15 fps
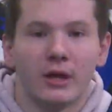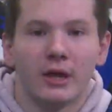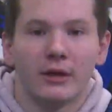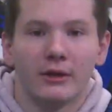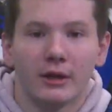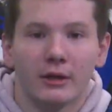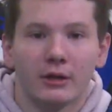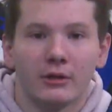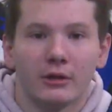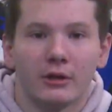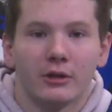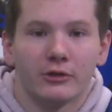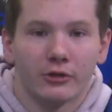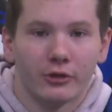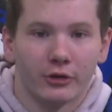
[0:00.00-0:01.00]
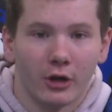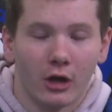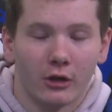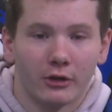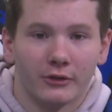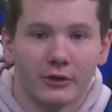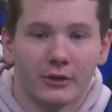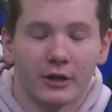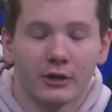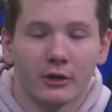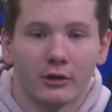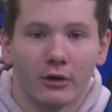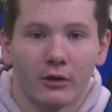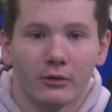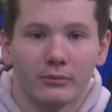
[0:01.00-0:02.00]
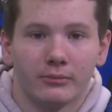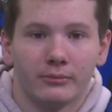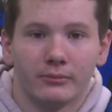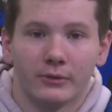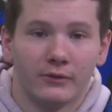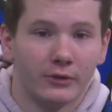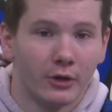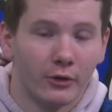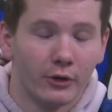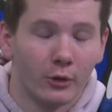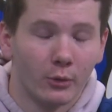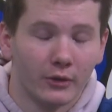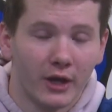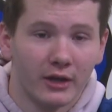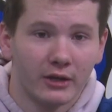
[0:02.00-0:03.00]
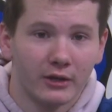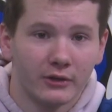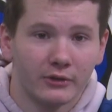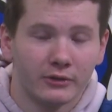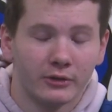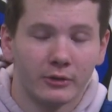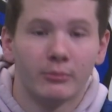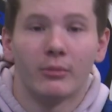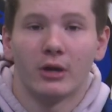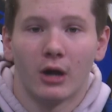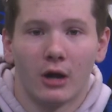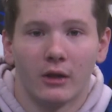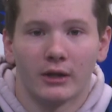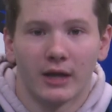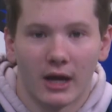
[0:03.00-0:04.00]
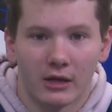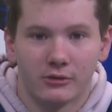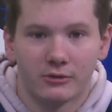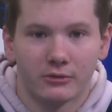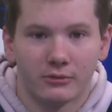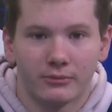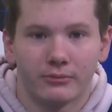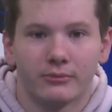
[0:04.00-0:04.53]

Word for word: Deca cookies are a dollar at the Deca cart. If you don't know where that is, may Allah guide you.